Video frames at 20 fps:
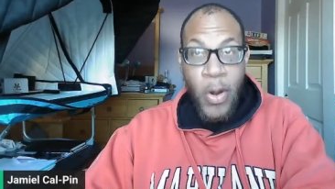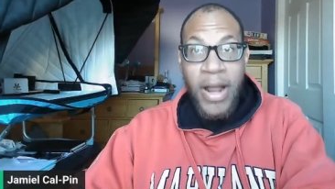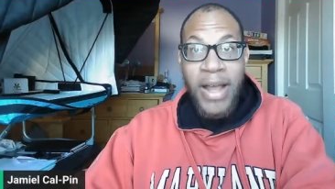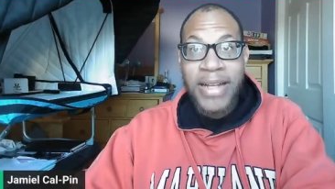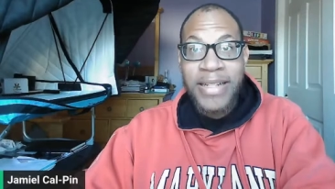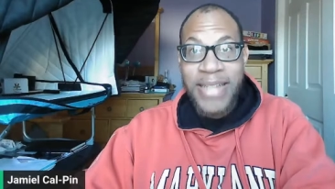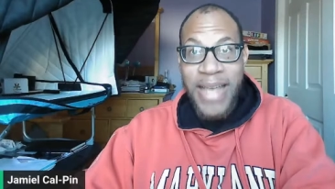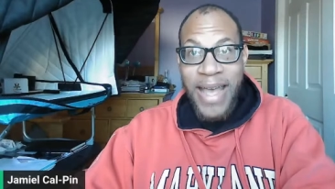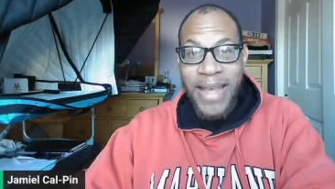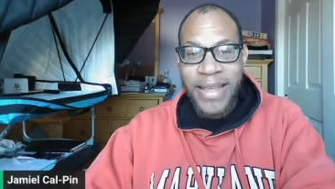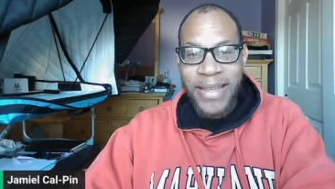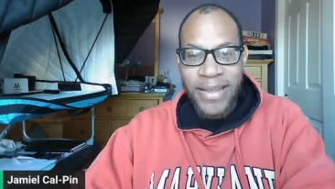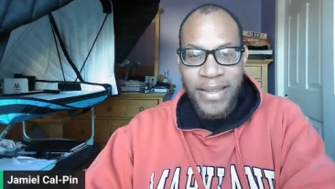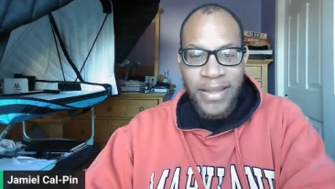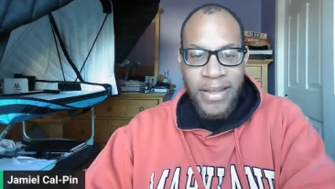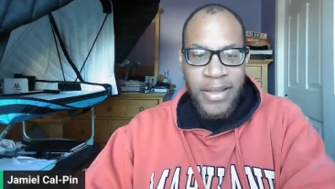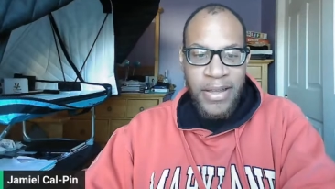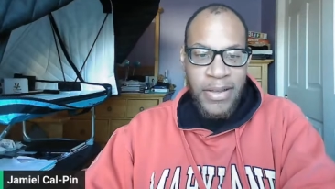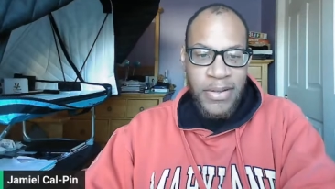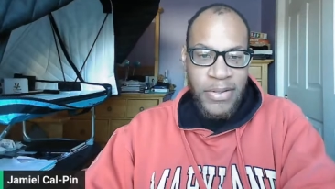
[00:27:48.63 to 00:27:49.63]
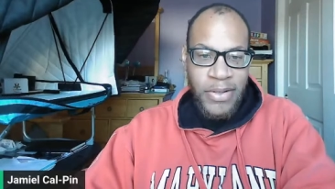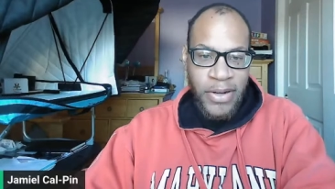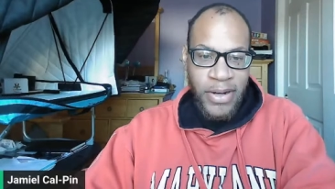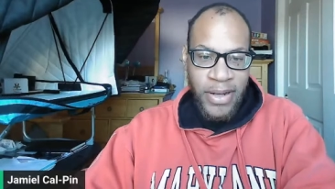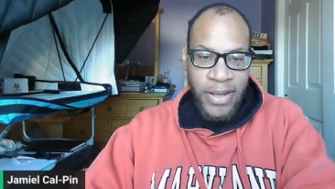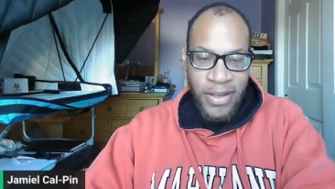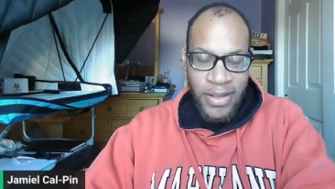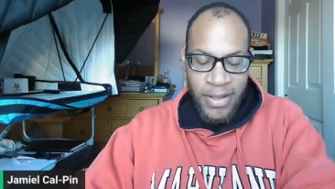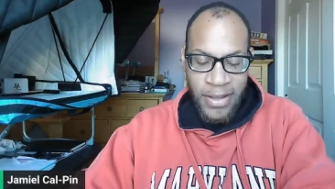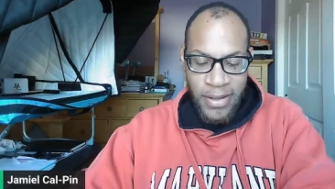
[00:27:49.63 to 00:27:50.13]
attacking.
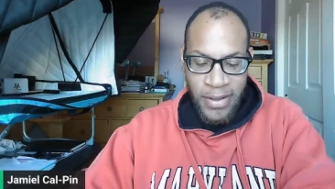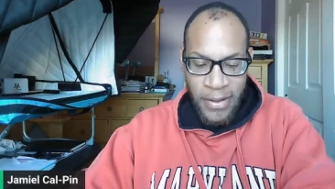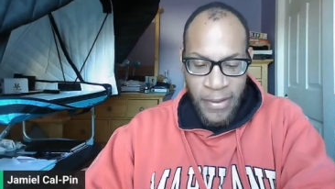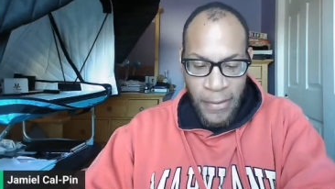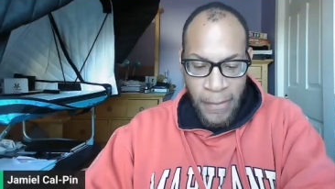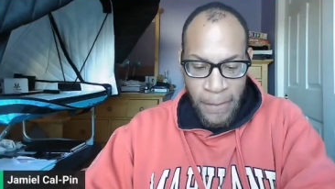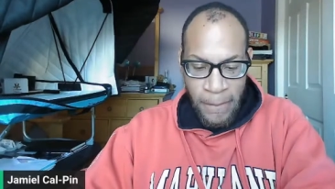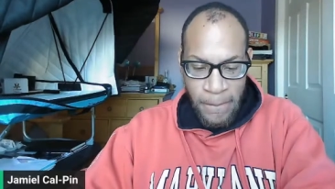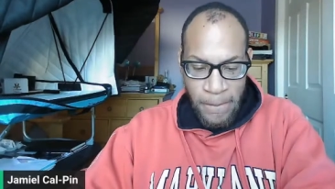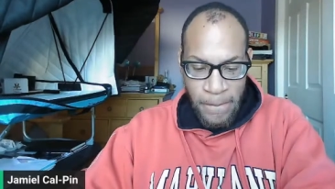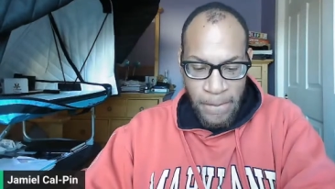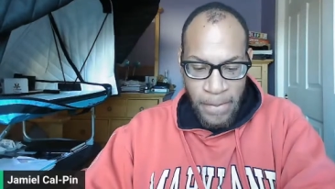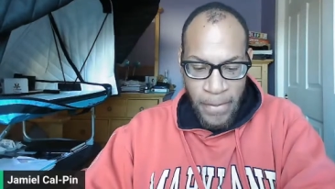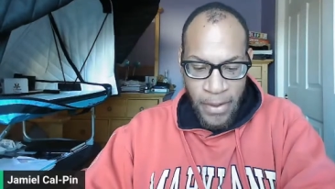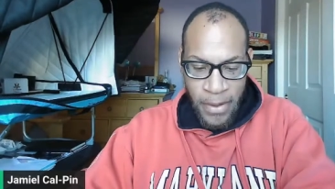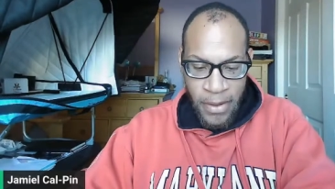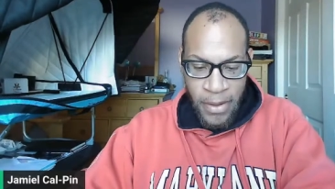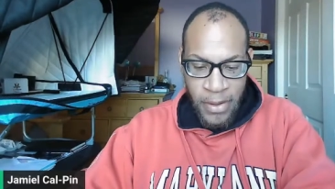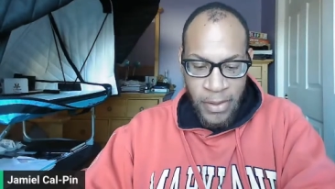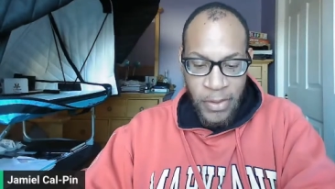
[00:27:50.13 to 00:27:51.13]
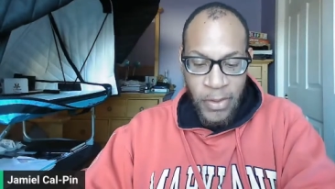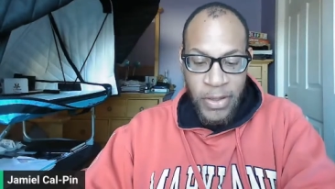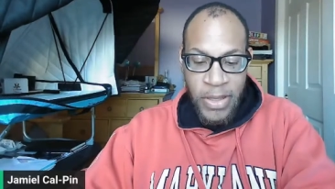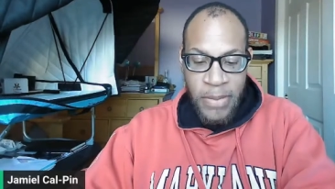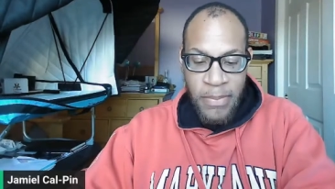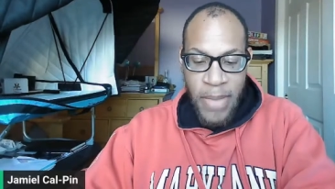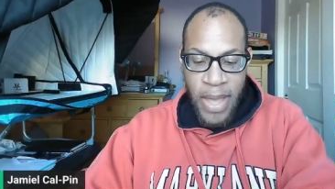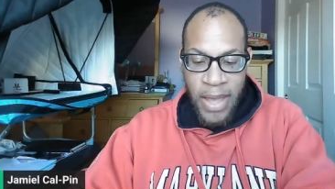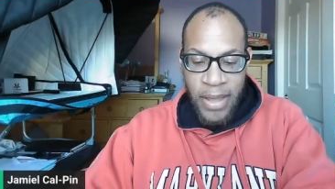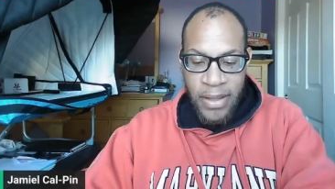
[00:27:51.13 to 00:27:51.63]
Sorry.
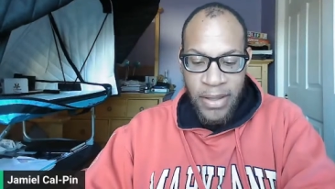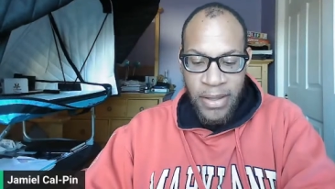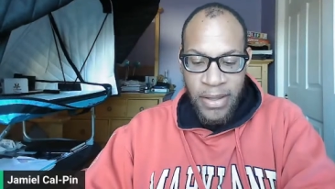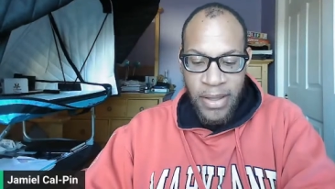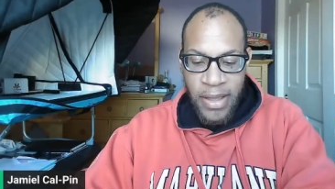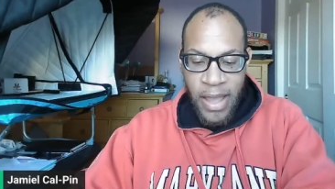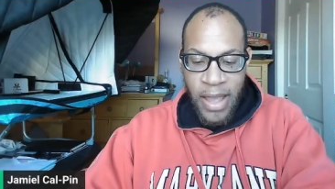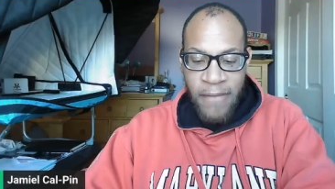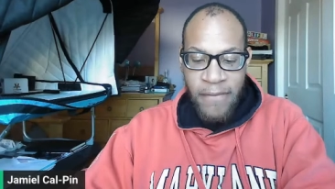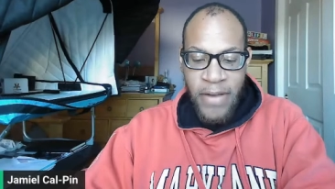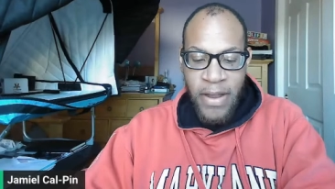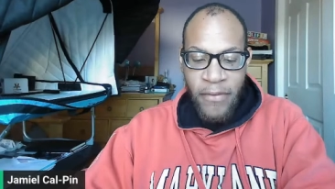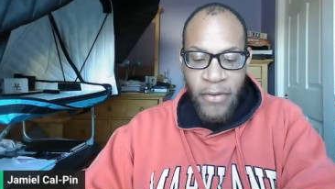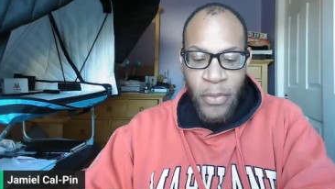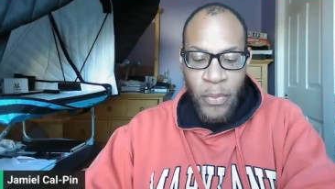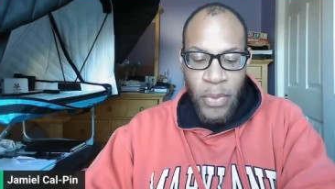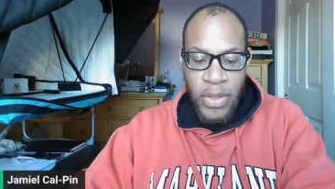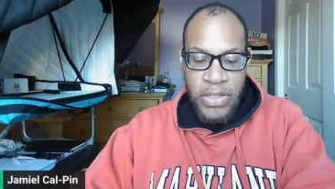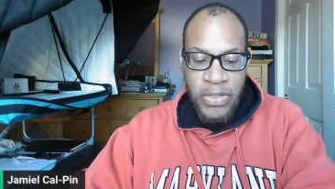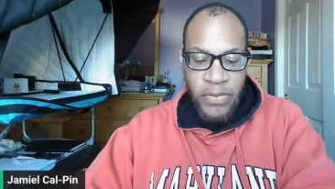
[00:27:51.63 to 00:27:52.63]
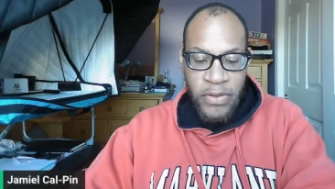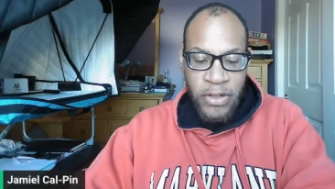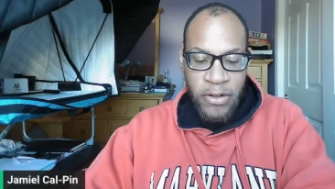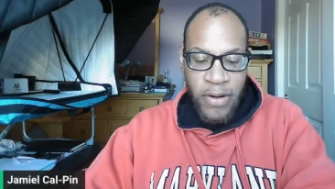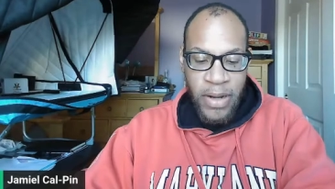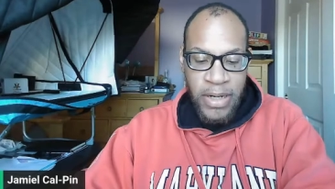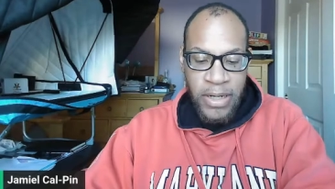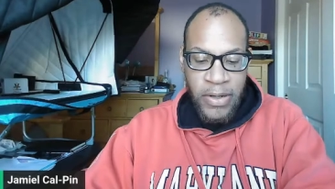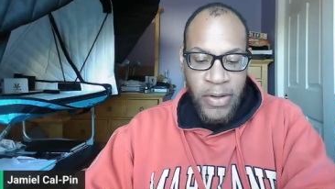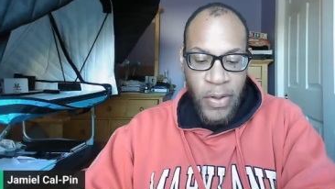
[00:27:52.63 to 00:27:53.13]
Looking back, I've never once
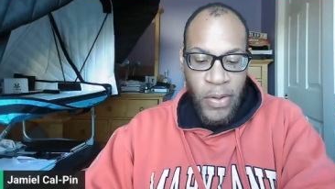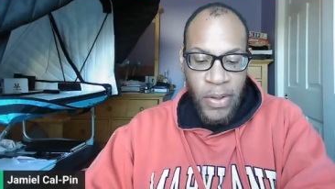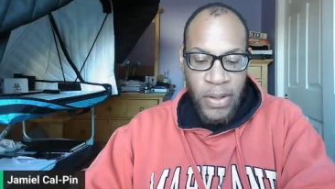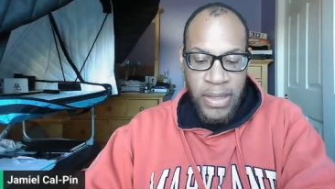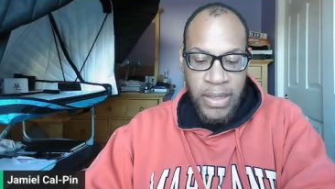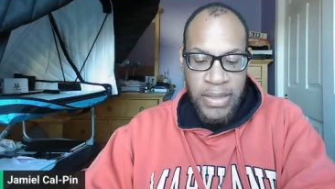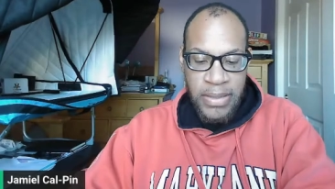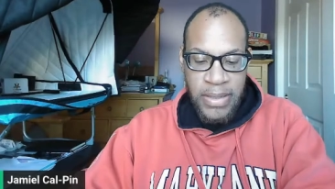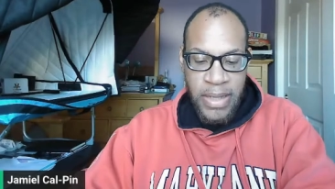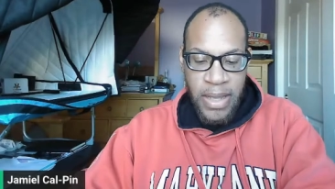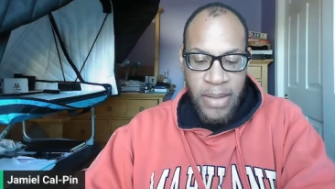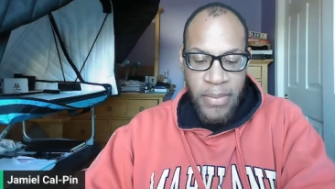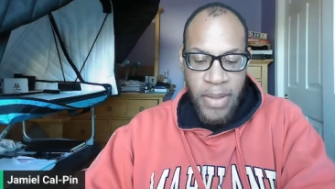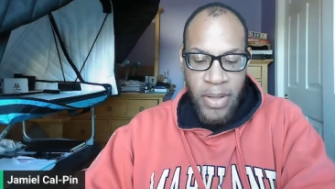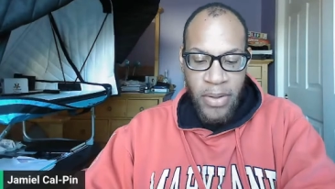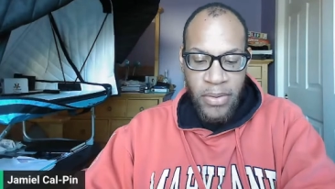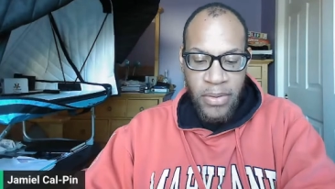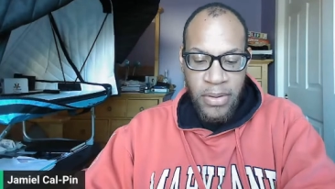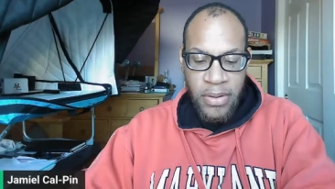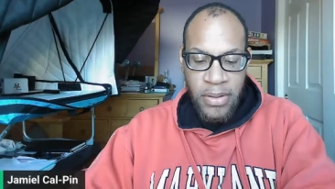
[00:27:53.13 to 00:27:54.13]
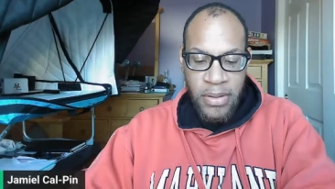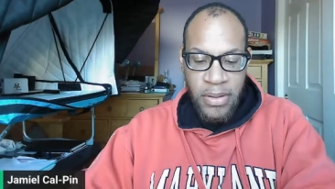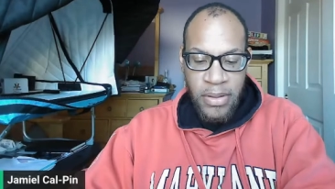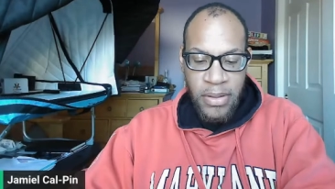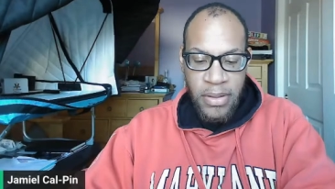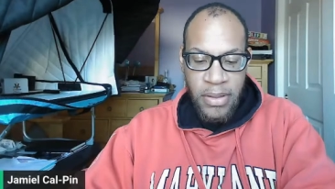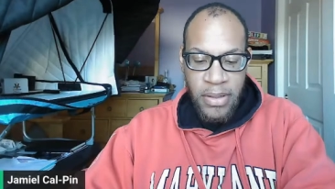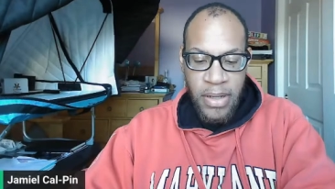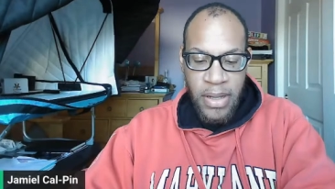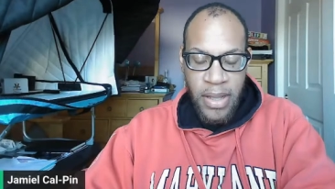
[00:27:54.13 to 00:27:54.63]
regretted calling a timeout
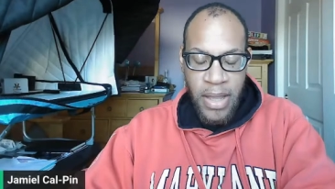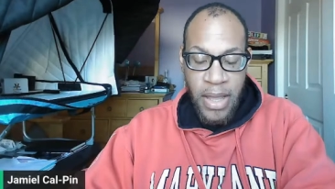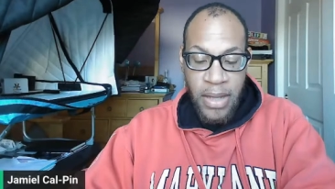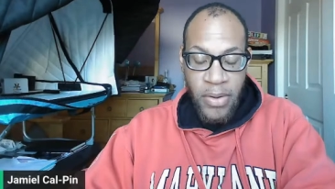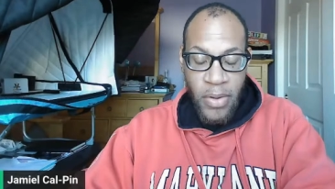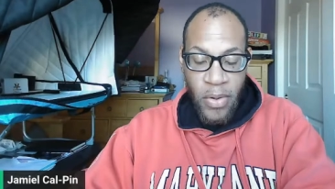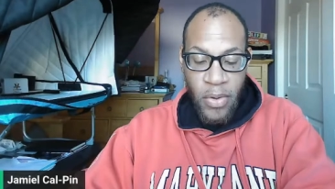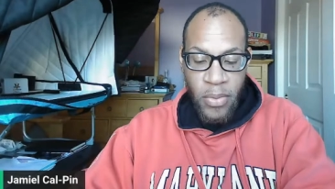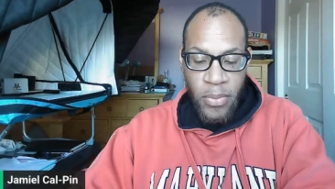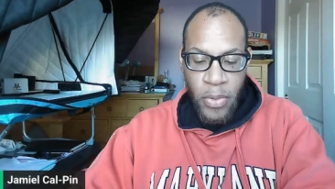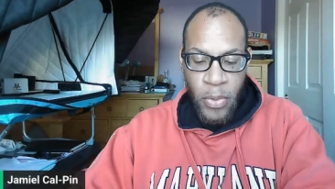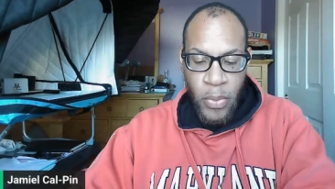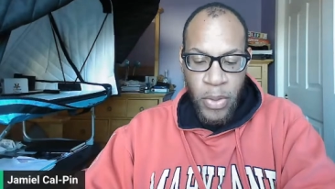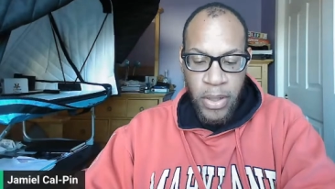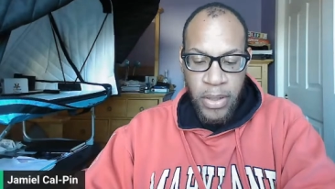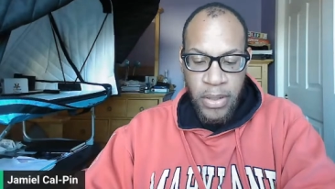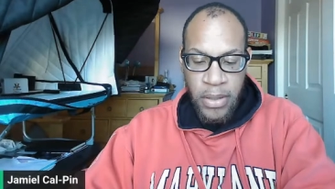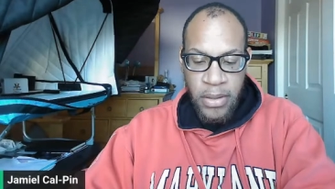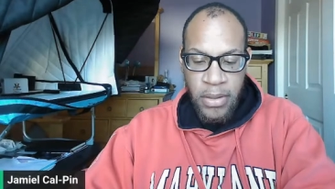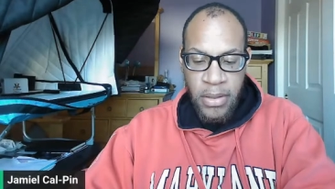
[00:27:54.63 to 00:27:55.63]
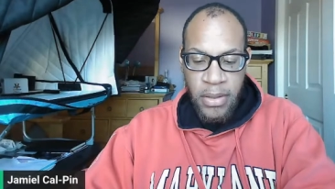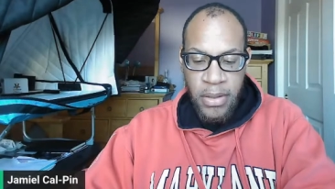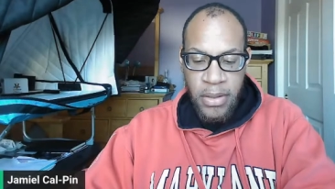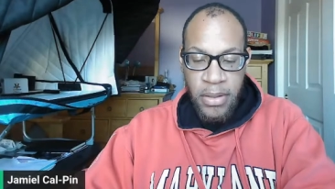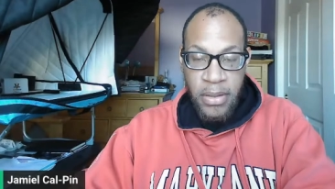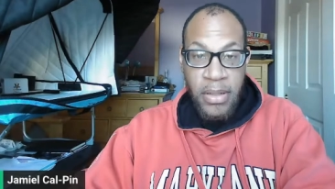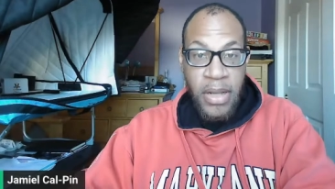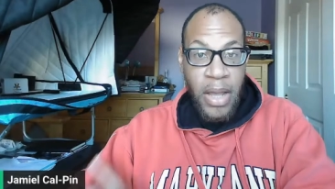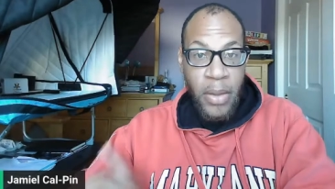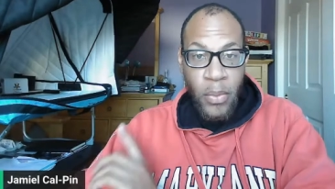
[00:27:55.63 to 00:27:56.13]
at home or work.
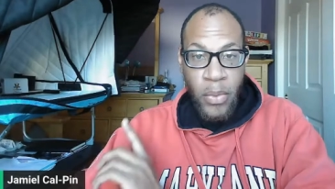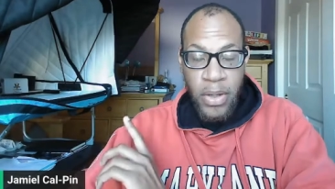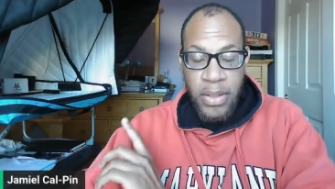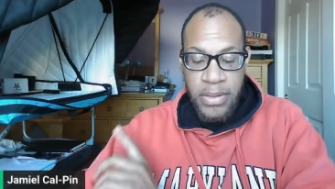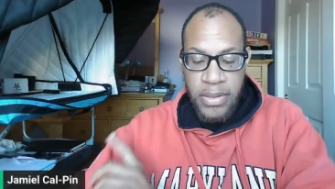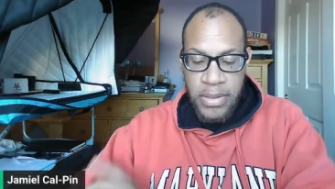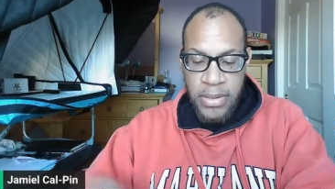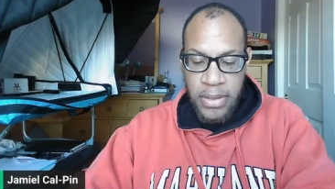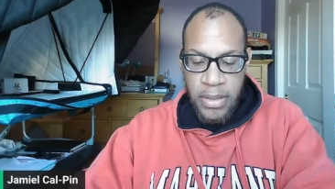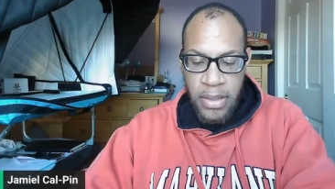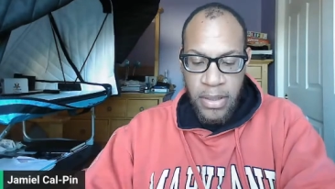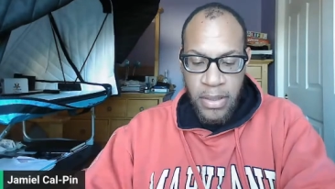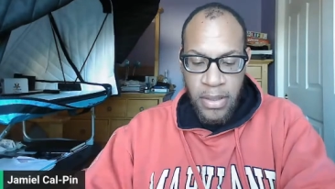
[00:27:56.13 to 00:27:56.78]
Not once.